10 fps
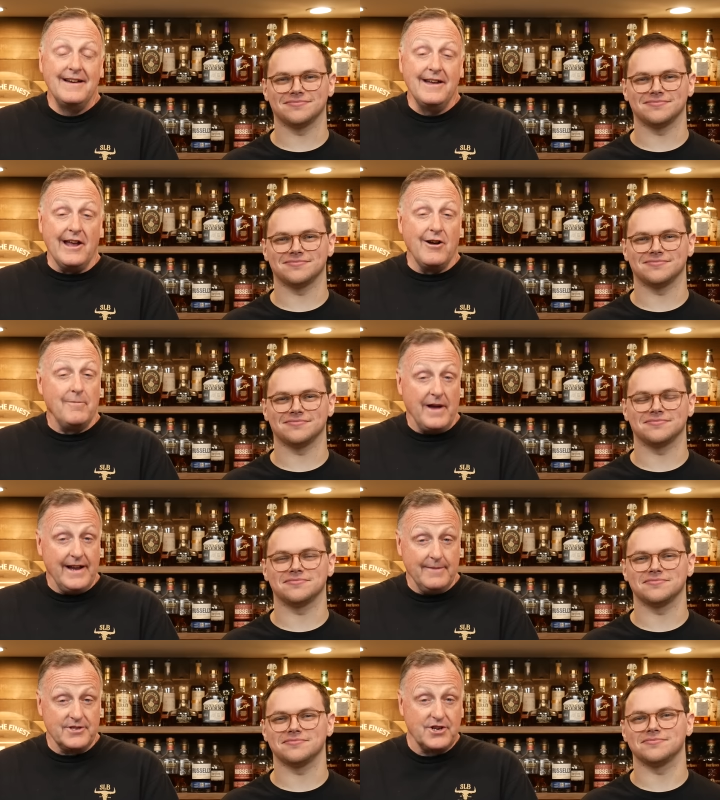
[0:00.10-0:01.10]
Speaker 1: Hey, all,
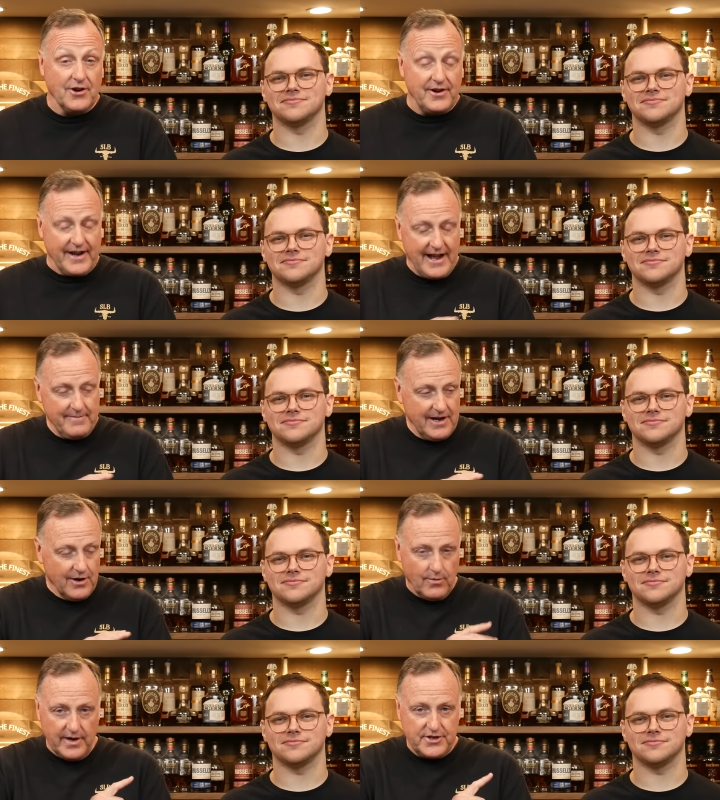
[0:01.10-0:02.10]
my name is Kurt, and I'm
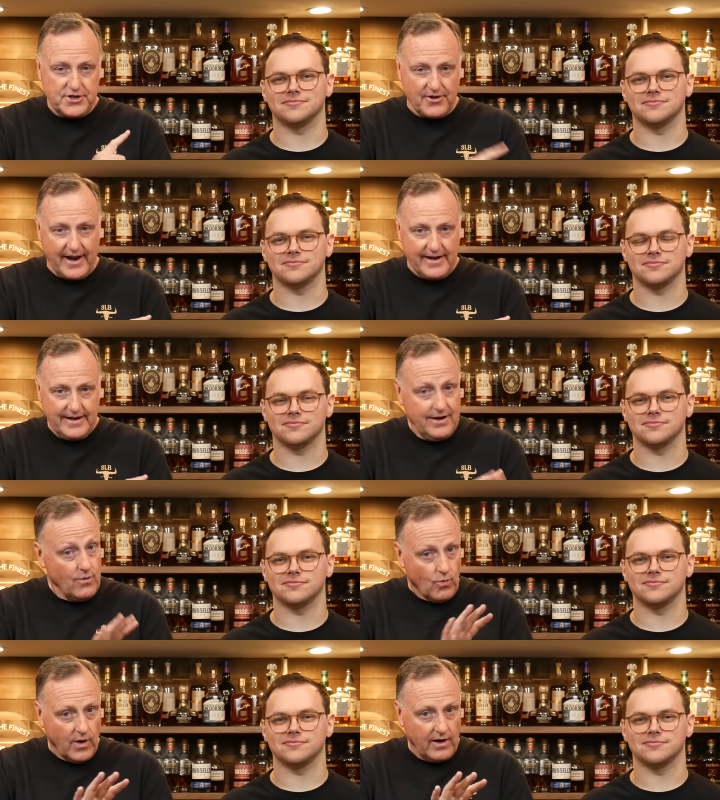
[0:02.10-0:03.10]
here with
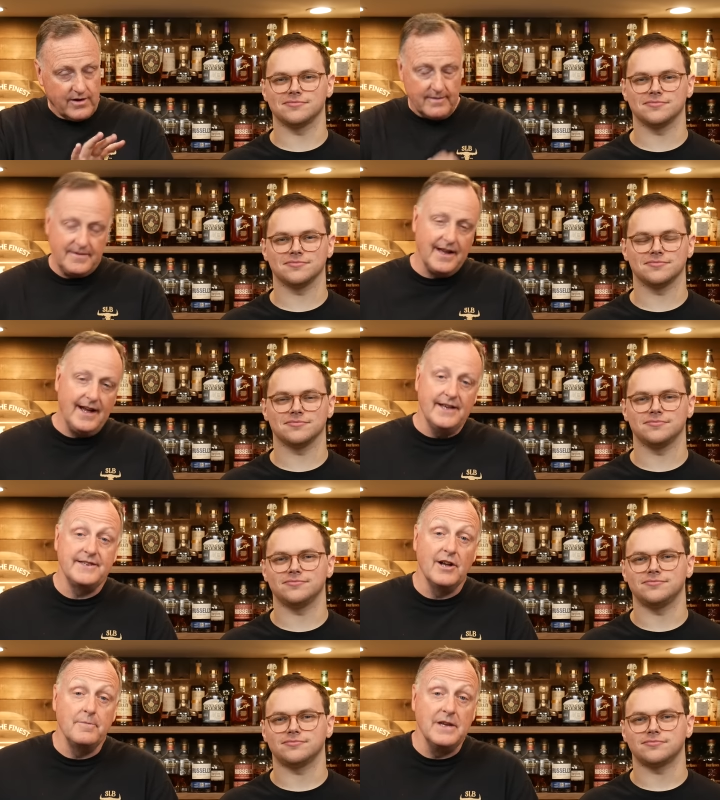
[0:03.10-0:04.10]
Trenton. Welcome to
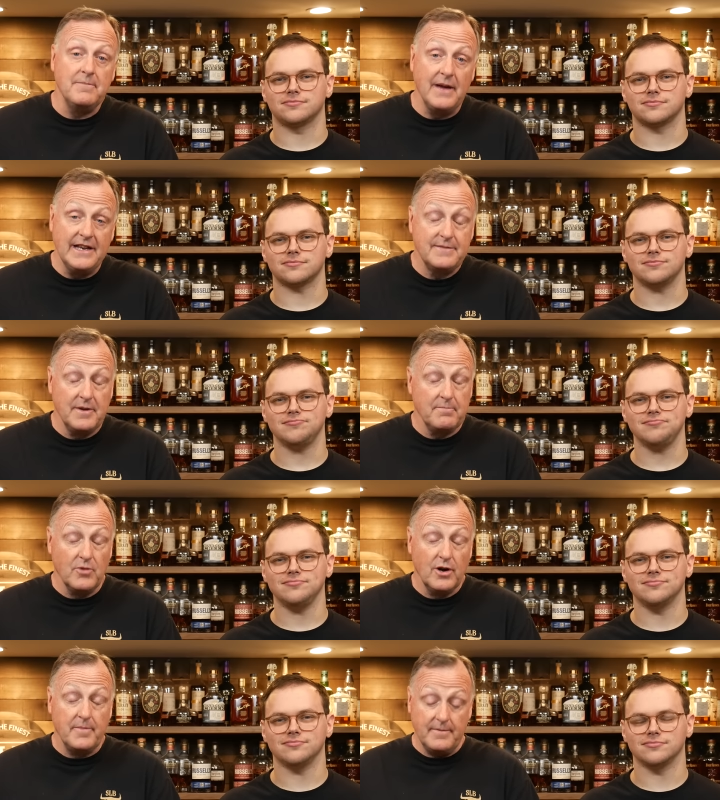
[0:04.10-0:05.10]
SLB Basement
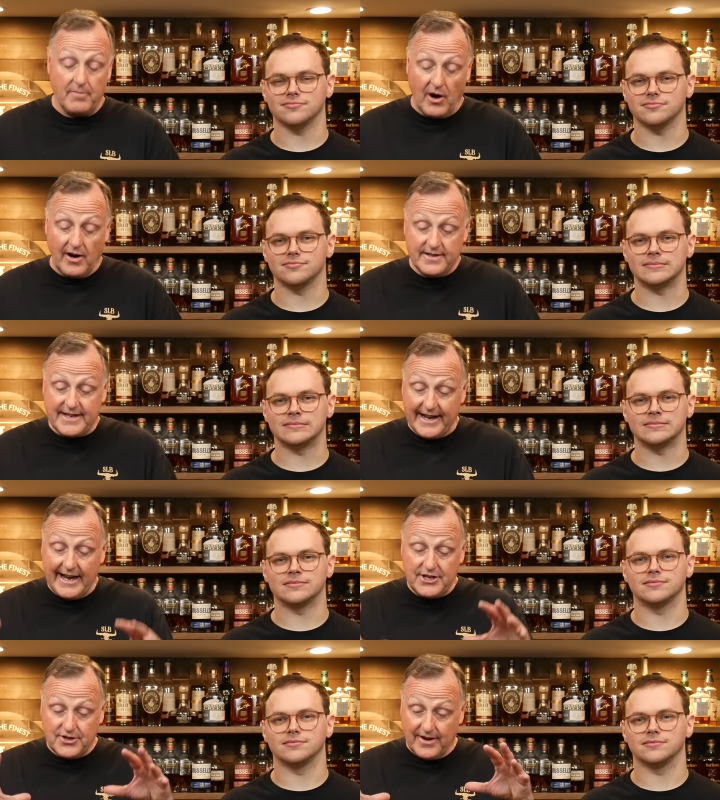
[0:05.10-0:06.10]
Bourbon Bar. And
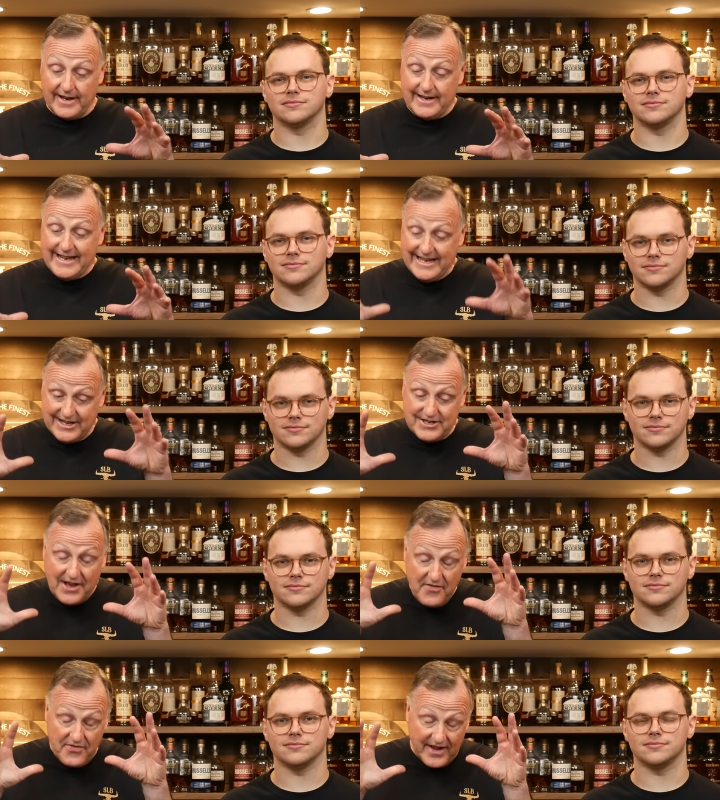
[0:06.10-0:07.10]
today, Trenton,
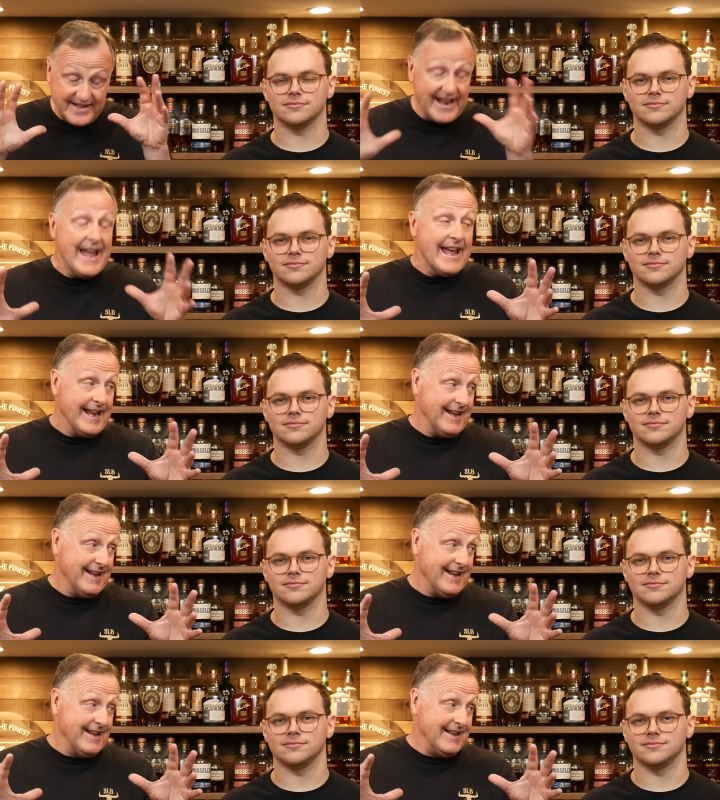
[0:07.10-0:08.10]
is the day.
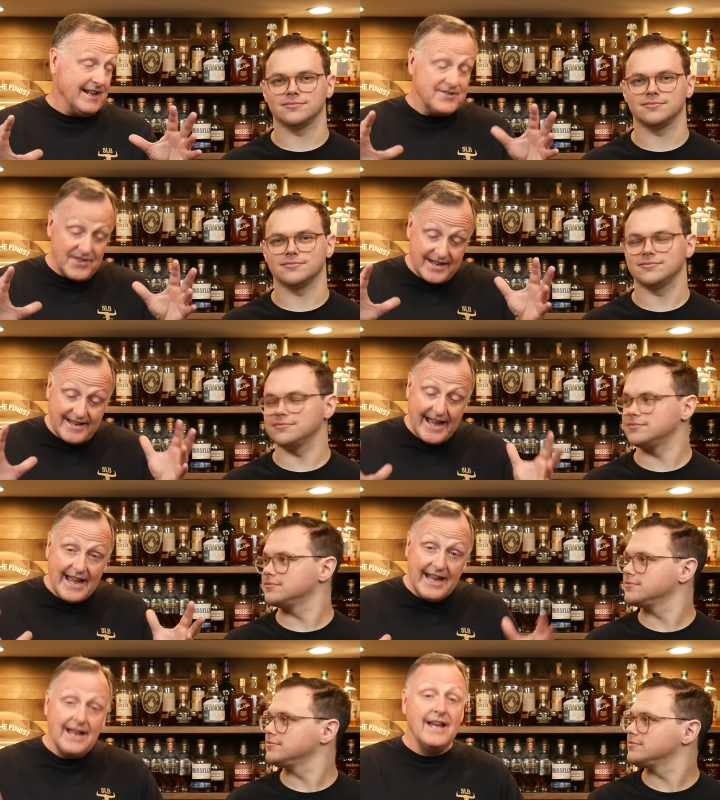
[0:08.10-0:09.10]
It's the
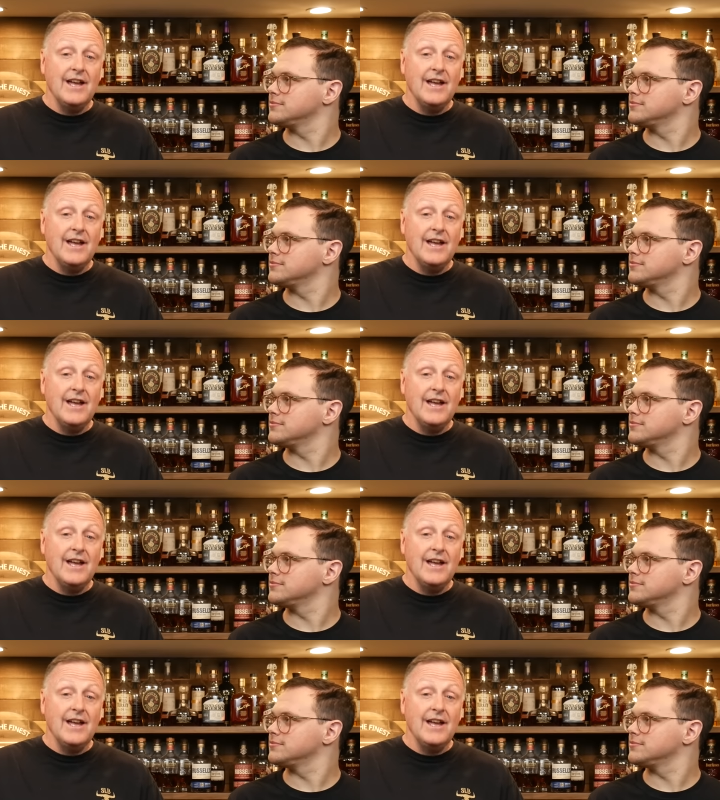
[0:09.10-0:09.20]
day